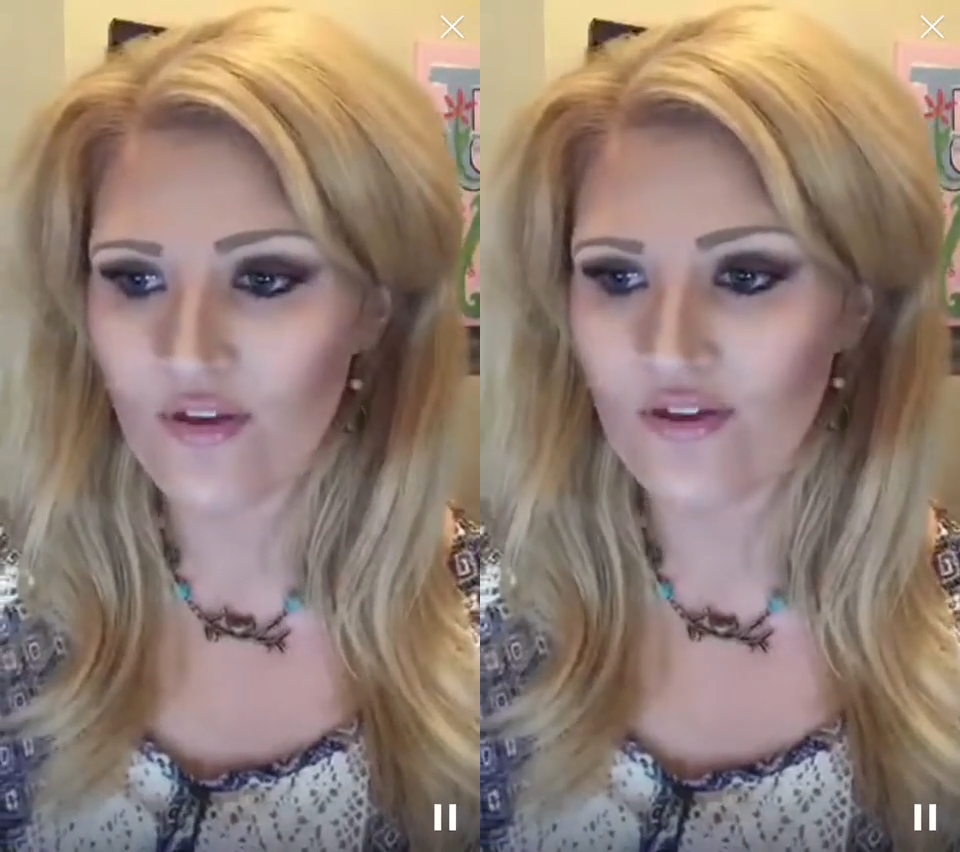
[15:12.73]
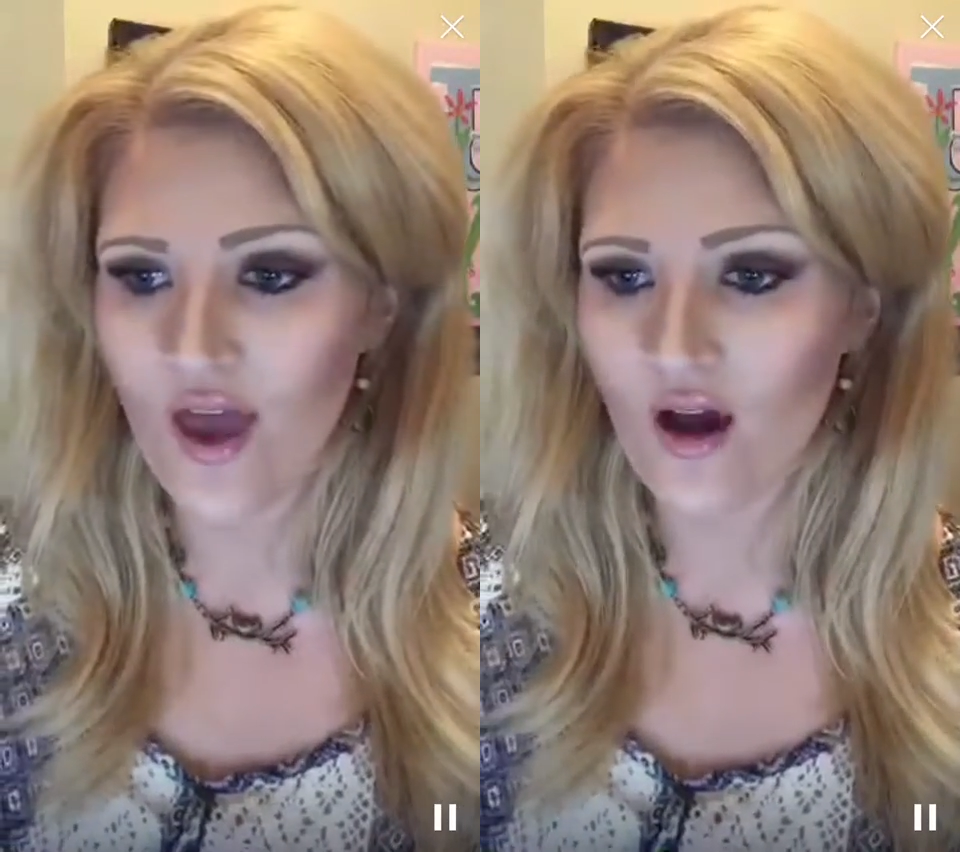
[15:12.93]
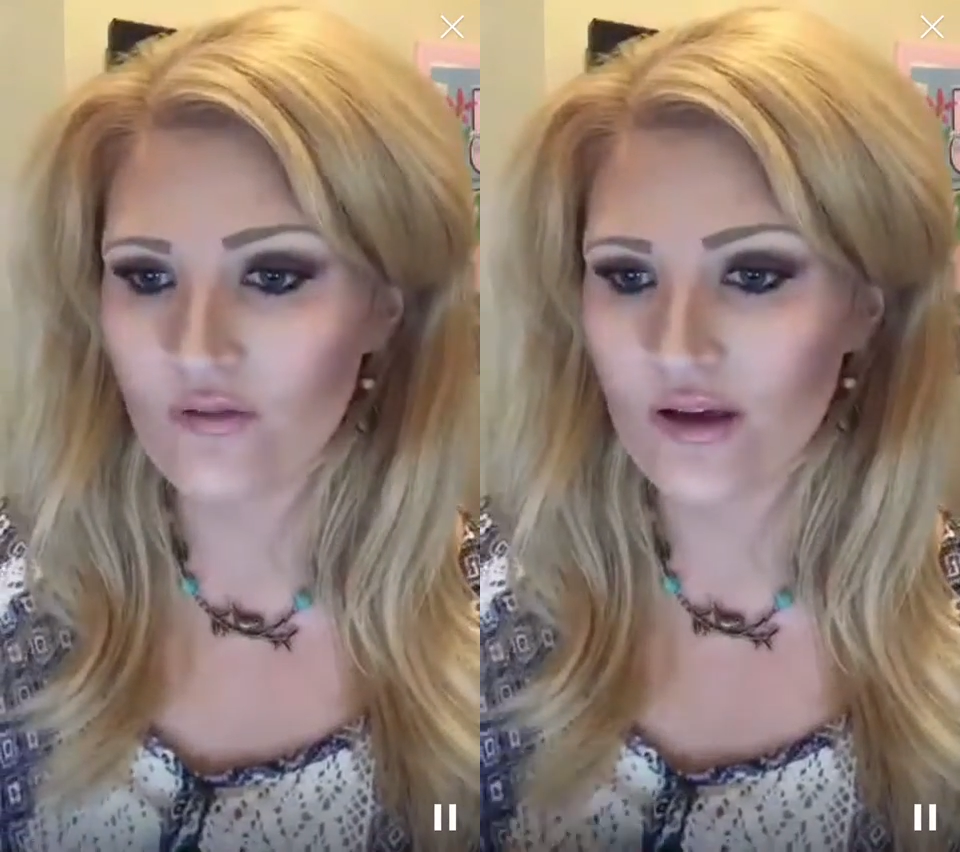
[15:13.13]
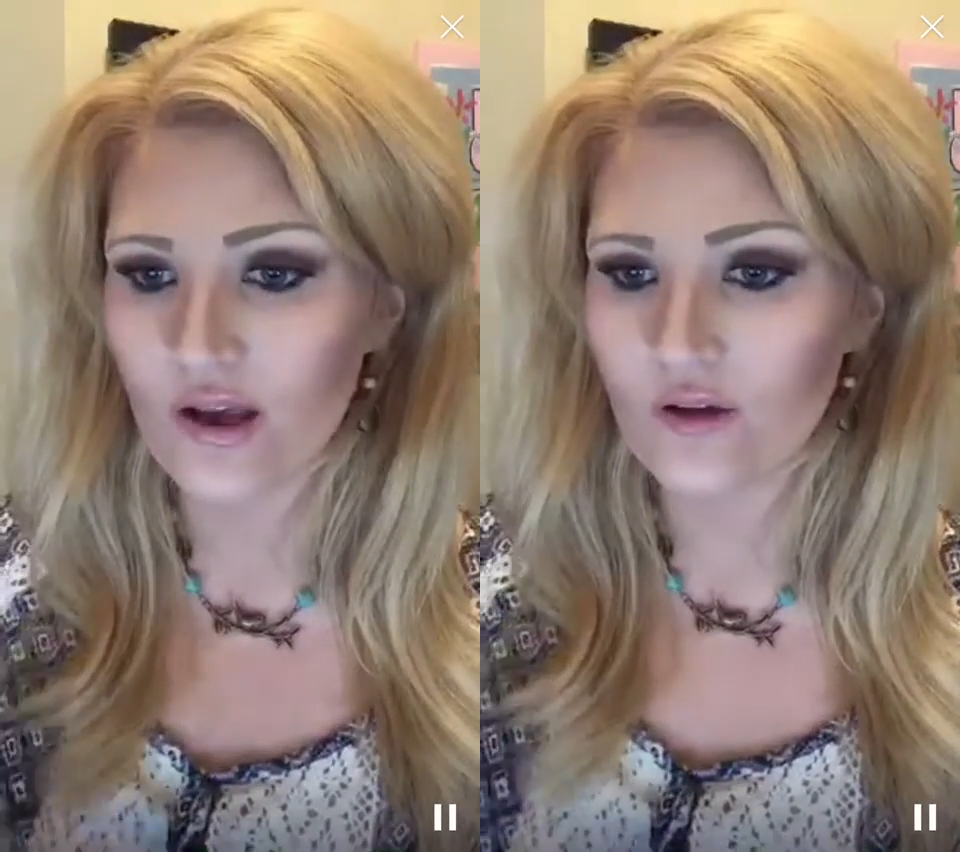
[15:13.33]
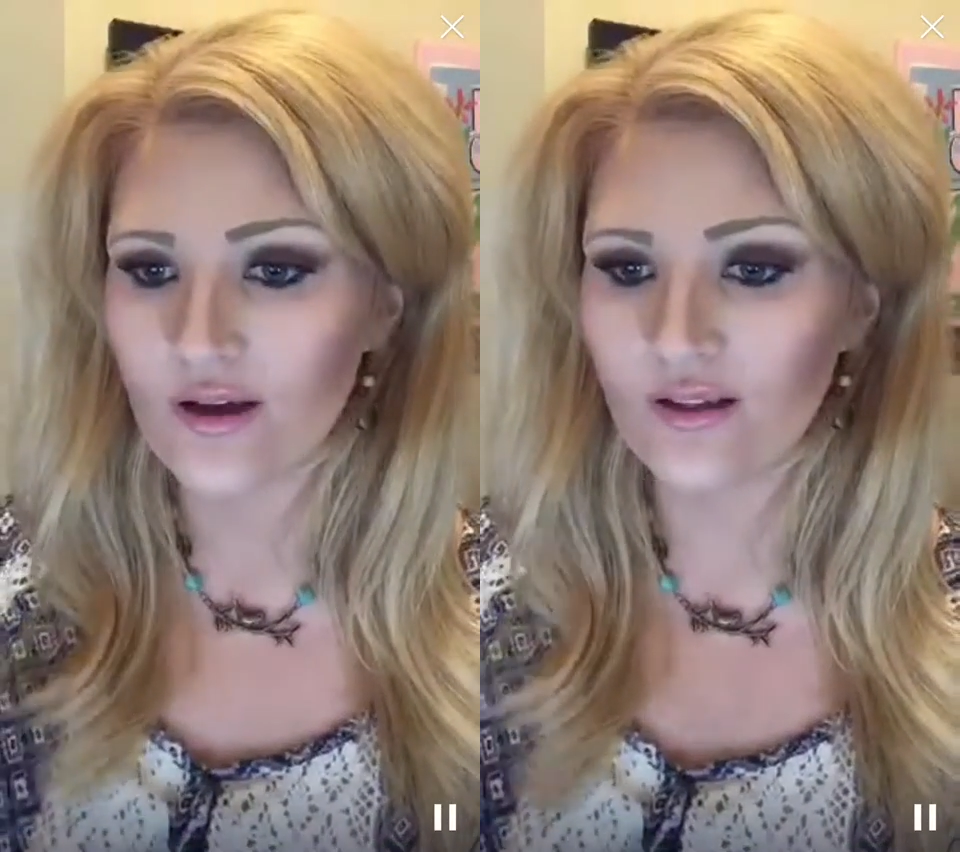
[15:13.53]
but they are
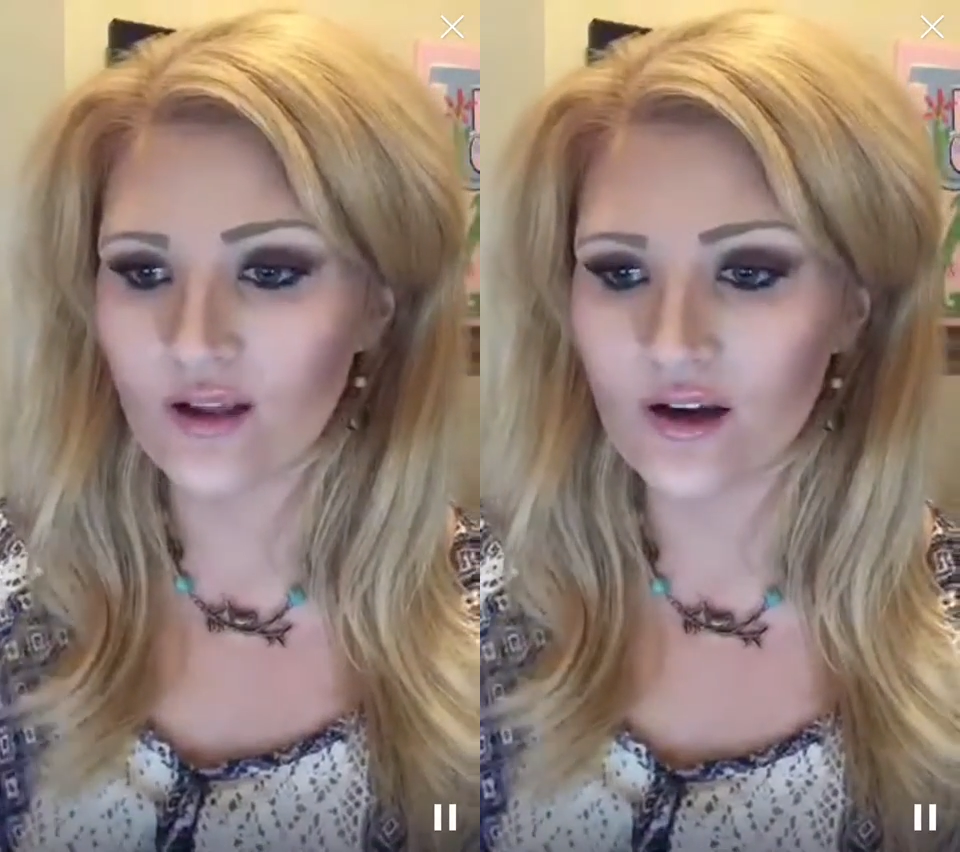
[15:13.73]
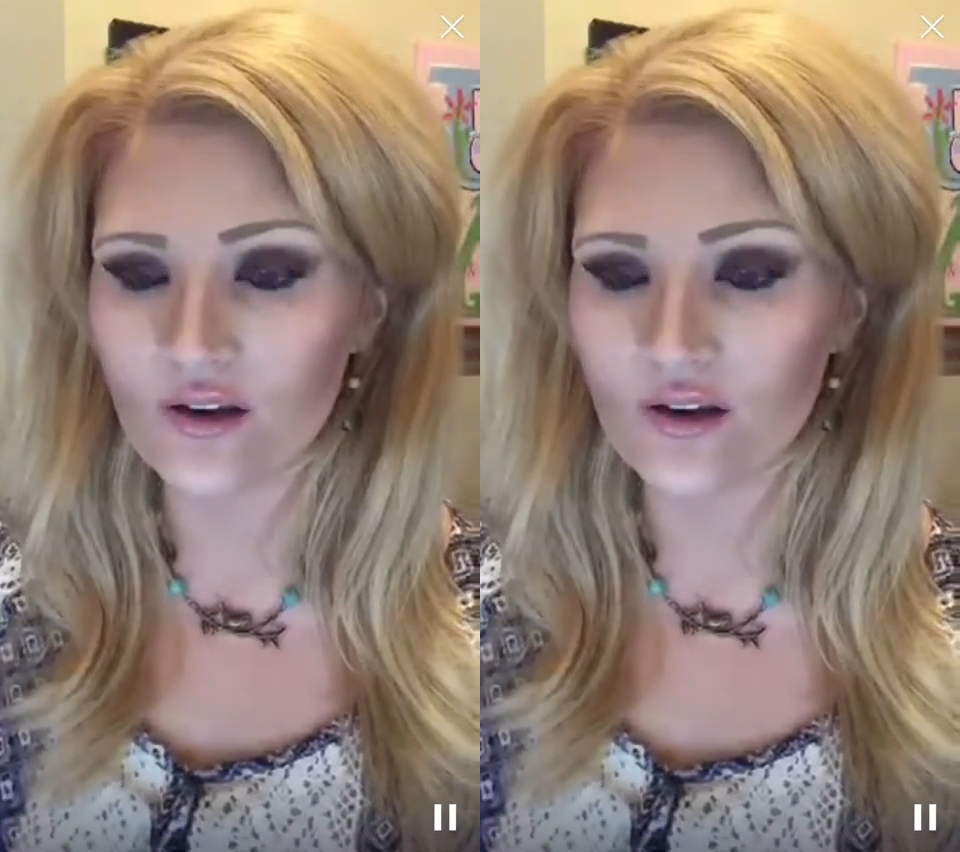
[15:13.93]
reiterating that